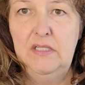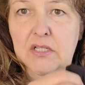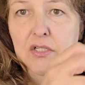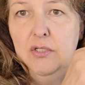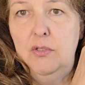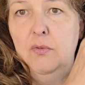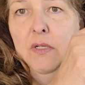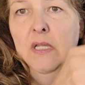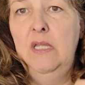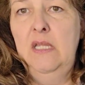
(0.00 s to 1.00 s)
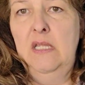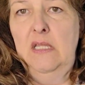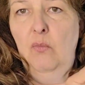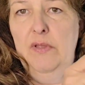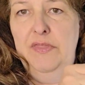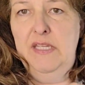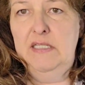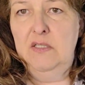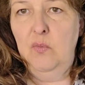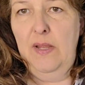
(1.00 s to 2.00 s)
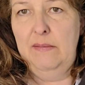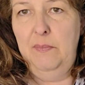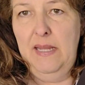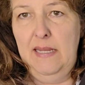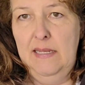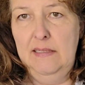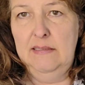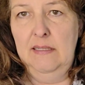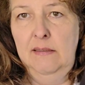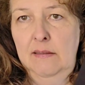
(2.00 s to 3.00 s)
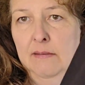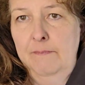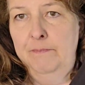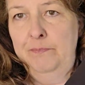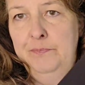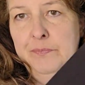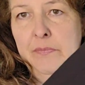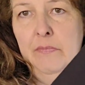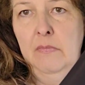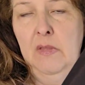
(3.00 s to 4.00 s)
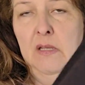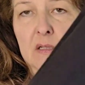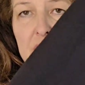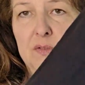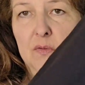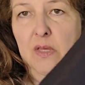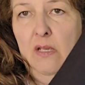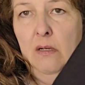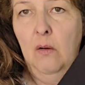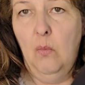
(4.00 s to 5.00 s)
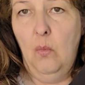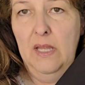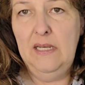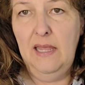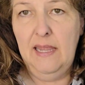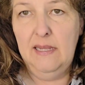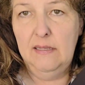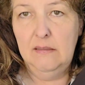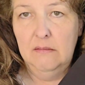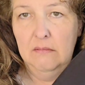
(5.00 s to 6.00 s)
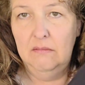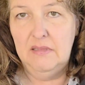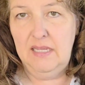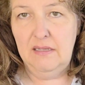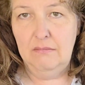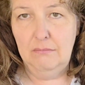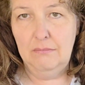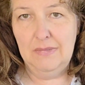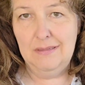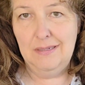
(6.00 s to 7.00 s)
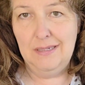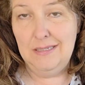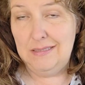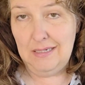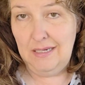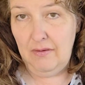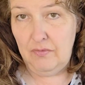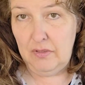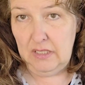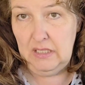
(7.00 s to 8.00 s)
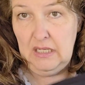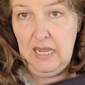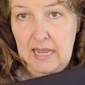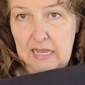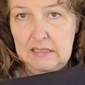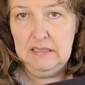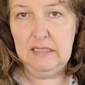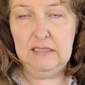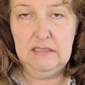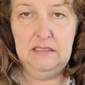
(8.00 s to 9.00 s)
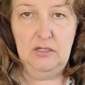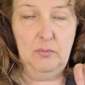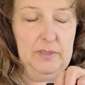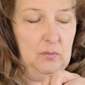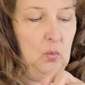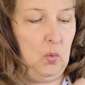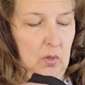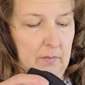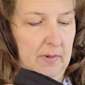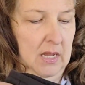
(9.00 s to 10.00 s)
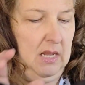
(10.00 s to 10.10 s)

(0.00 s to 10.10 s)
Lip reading: to do with these sweatpants, so that one leg that isn't covered in a cast can still be warm,